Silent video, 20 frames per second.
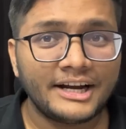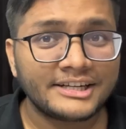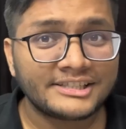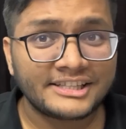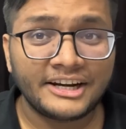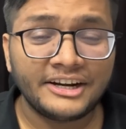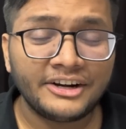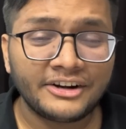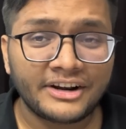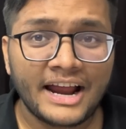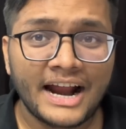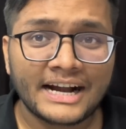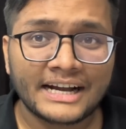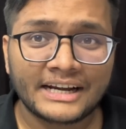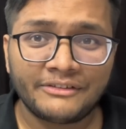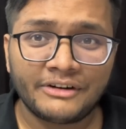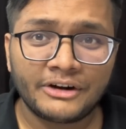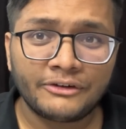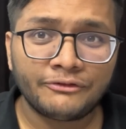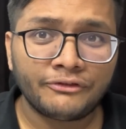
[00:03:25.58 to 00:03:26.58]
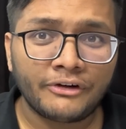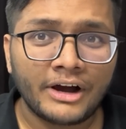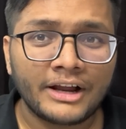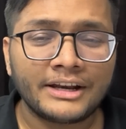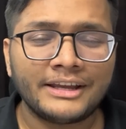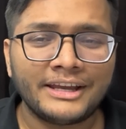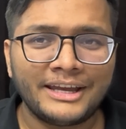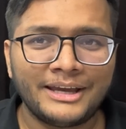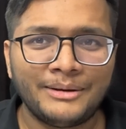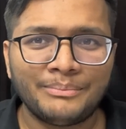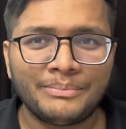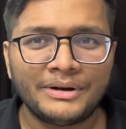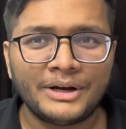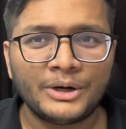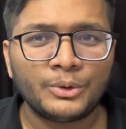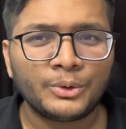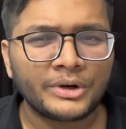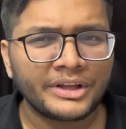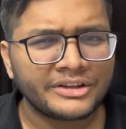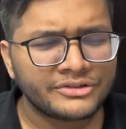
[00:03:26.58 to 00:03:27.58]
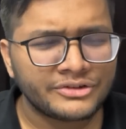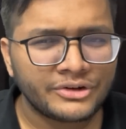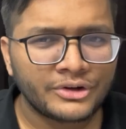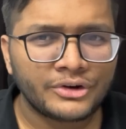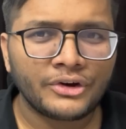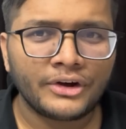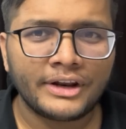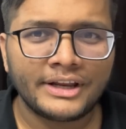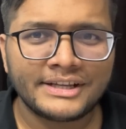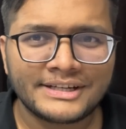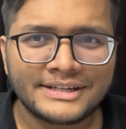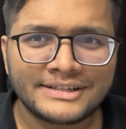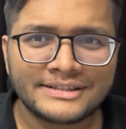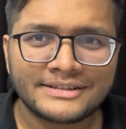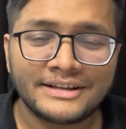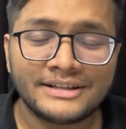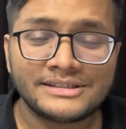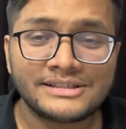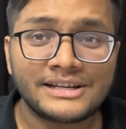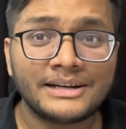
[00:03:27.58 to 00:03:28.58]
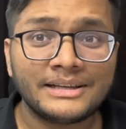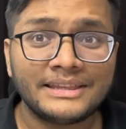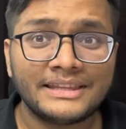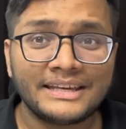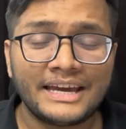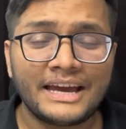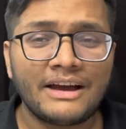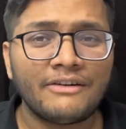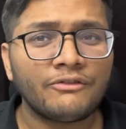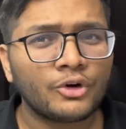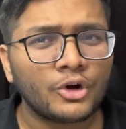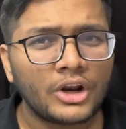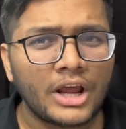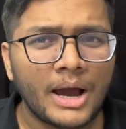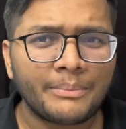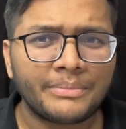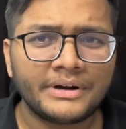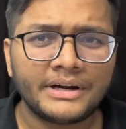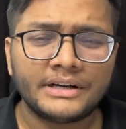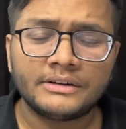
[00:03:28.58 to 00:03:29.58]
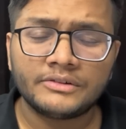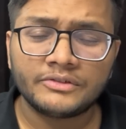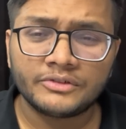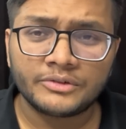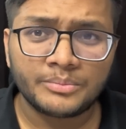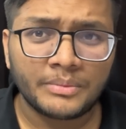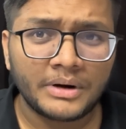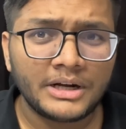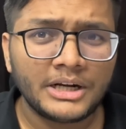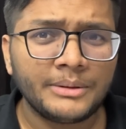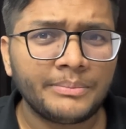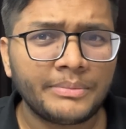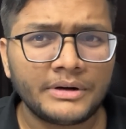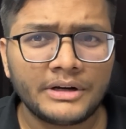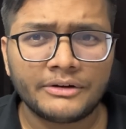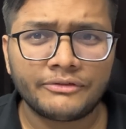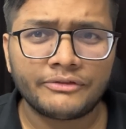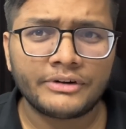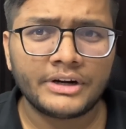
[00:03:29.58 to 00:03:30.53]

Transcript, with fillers: It's an interactive and fun gameplay to test your knowledge and skills, and they have collaborated with multiple